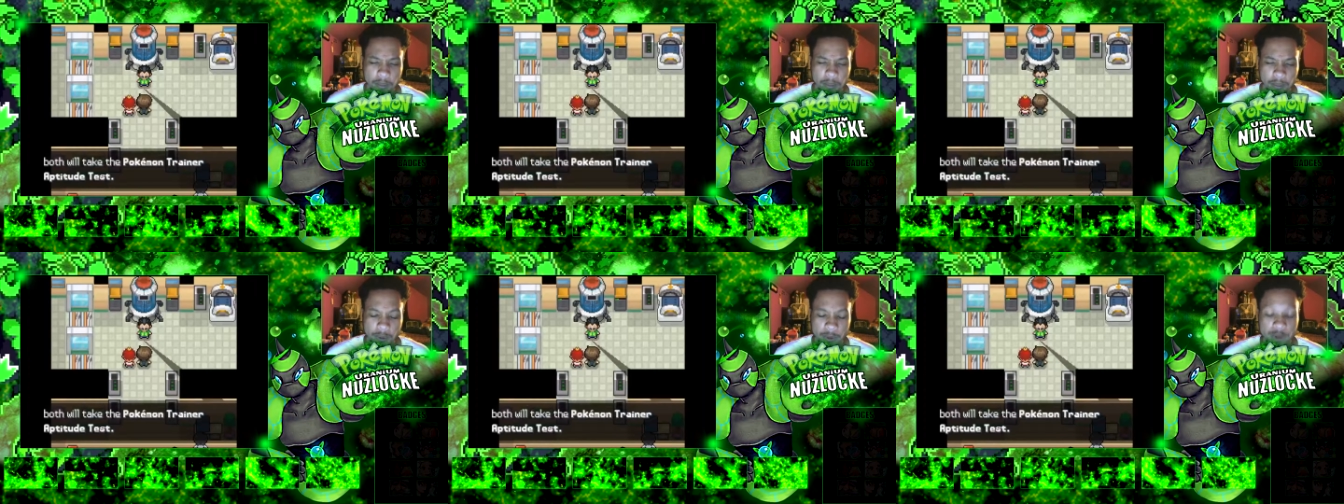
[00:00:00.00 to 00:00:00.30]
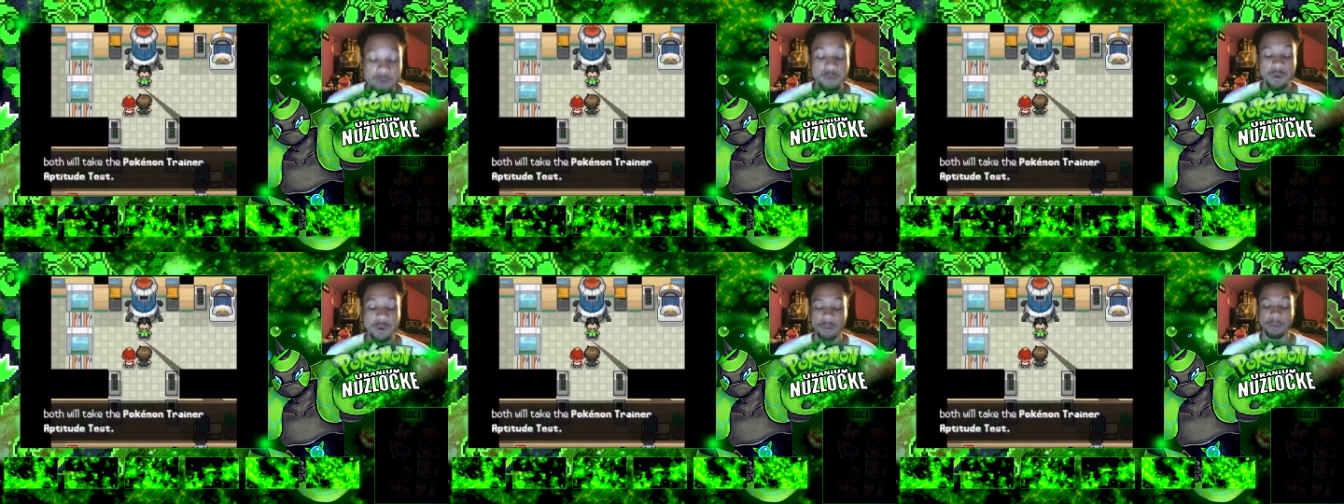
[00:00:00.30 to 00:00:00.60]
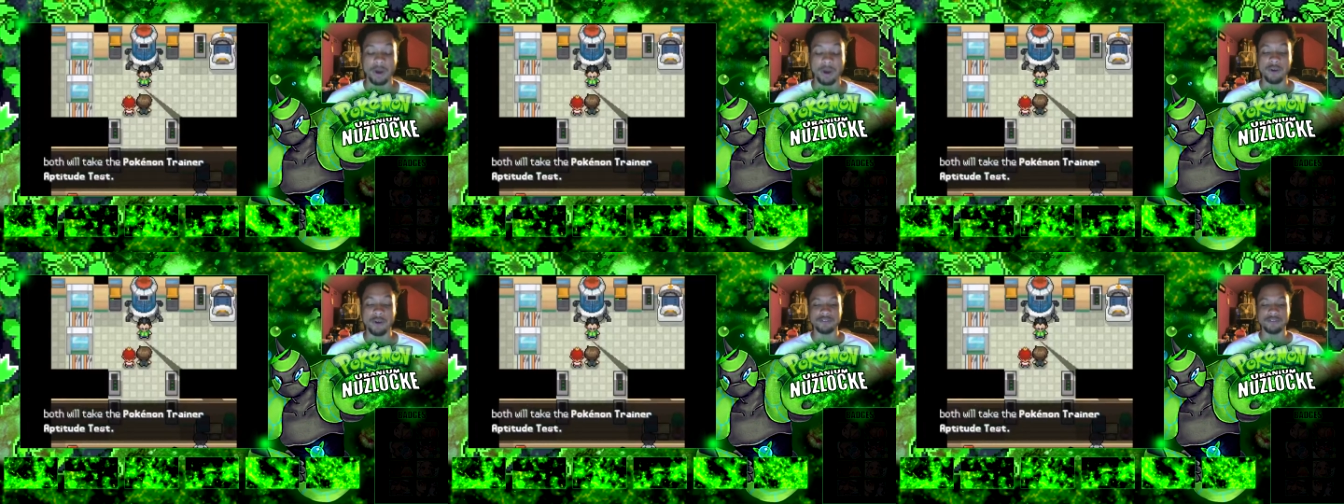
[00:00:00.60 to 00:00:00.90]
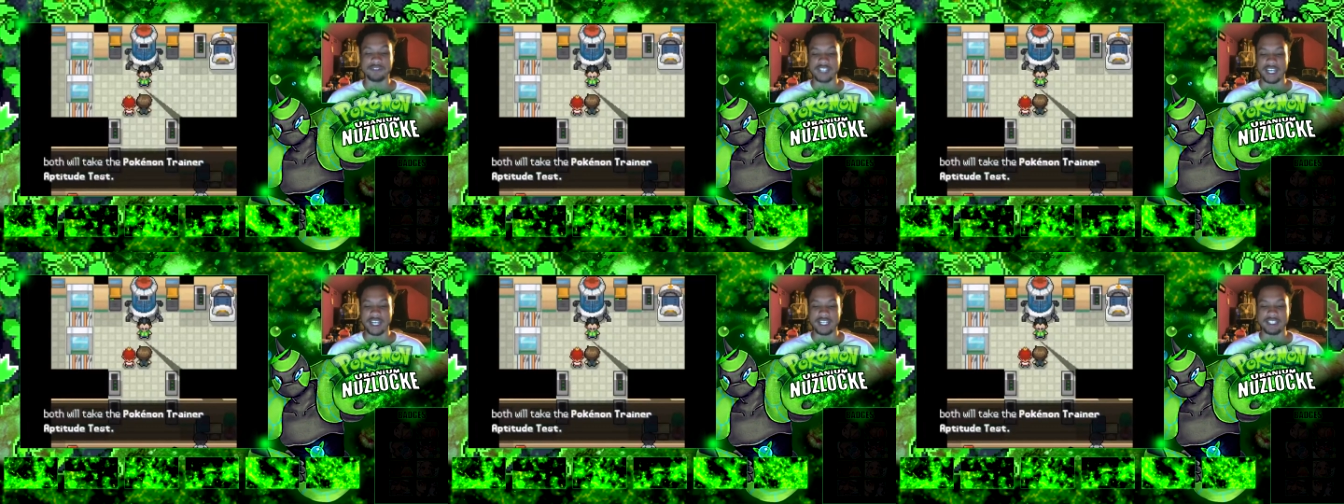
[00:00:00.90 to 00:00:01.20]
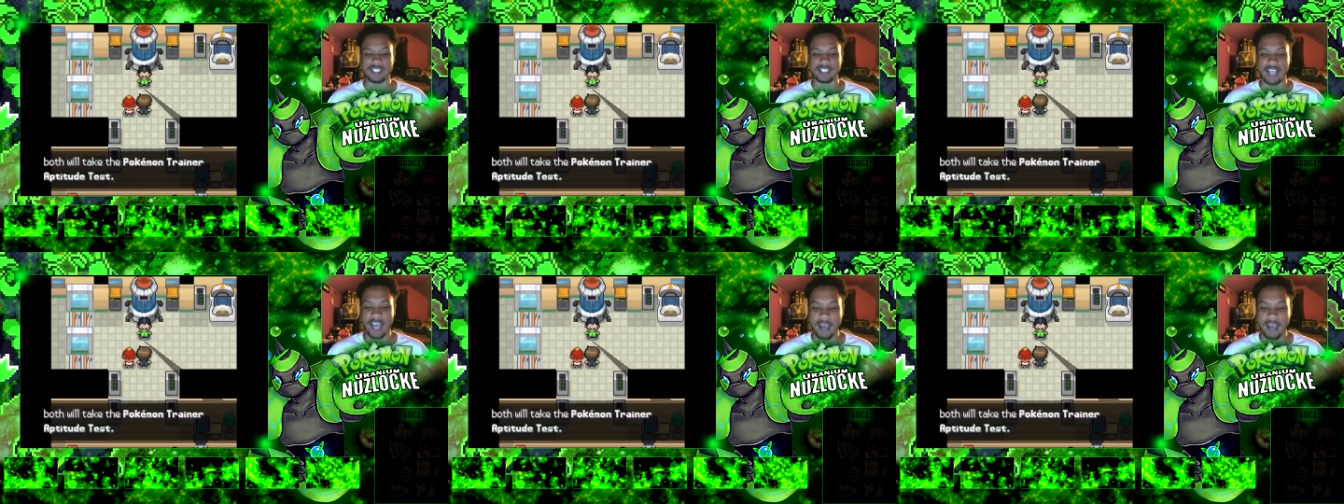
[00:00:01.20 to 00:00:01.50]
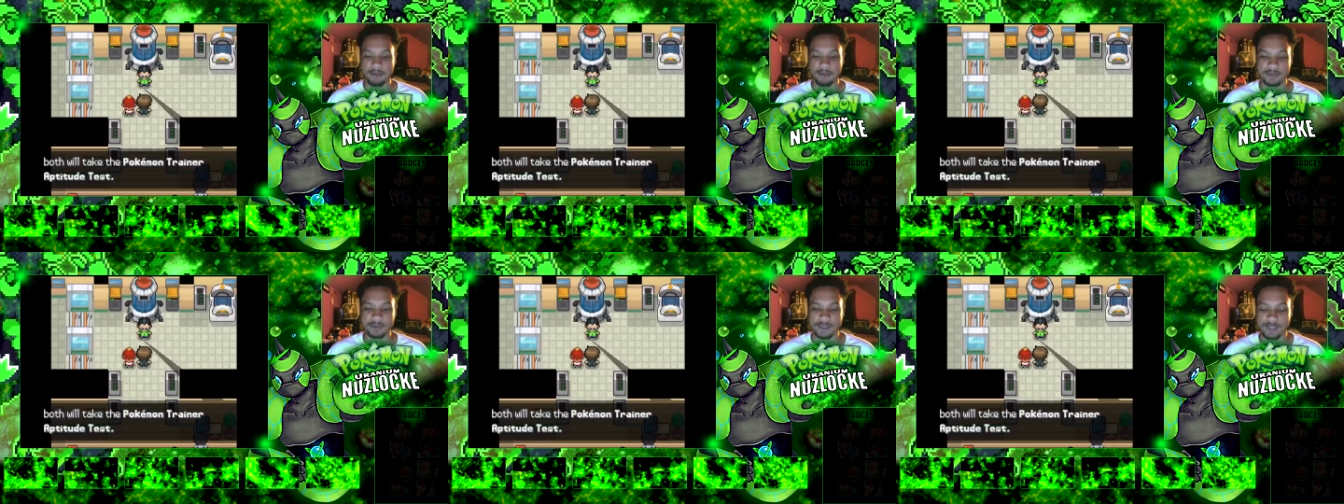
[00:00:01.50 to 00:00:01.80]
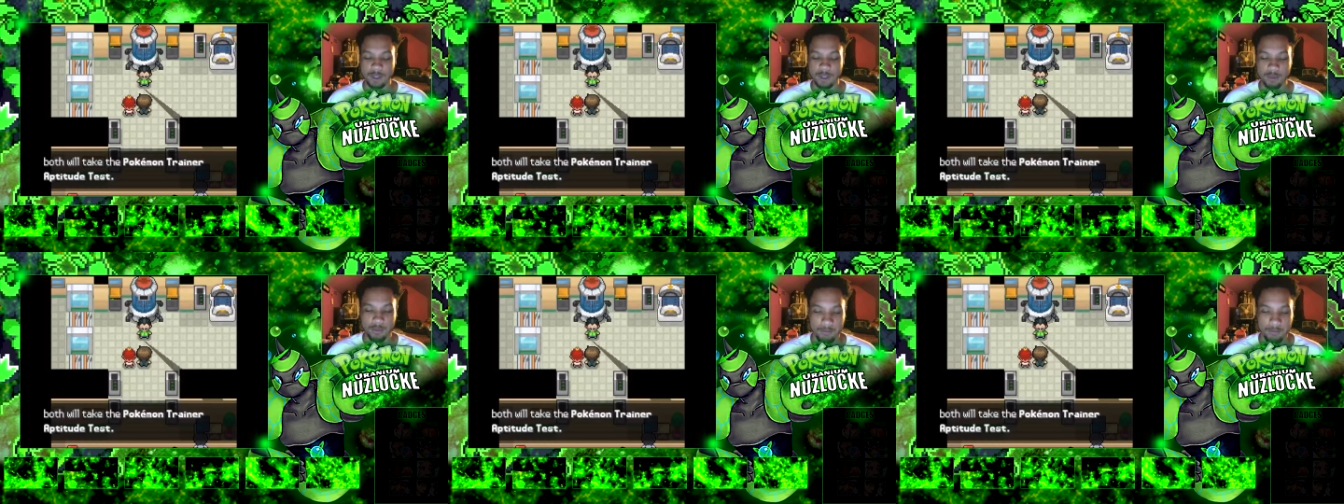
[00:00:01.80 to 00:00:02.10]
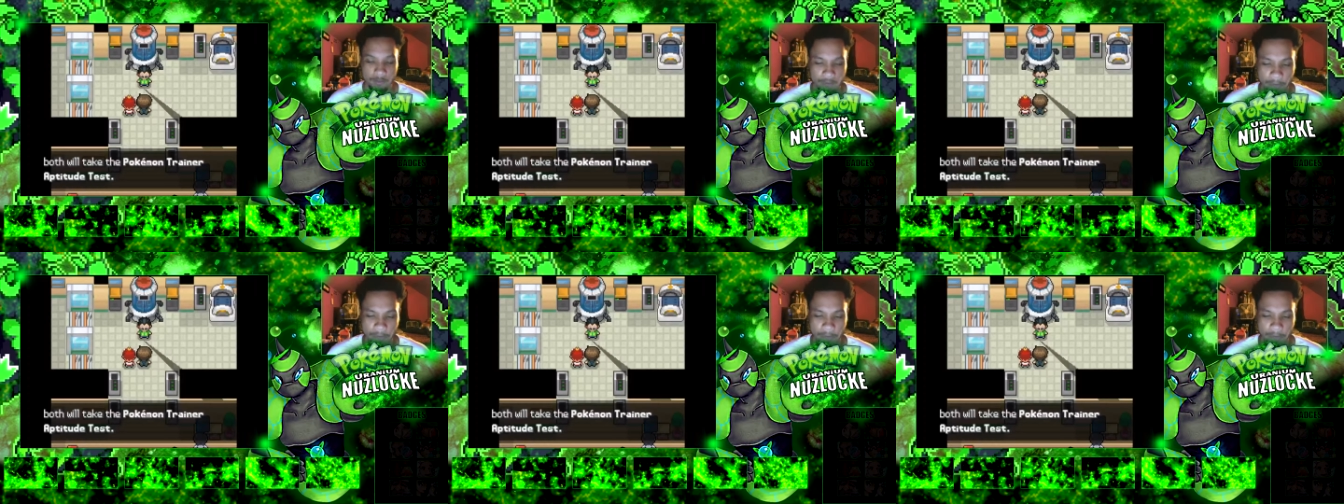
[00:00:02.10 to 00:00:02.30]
you will both take the app the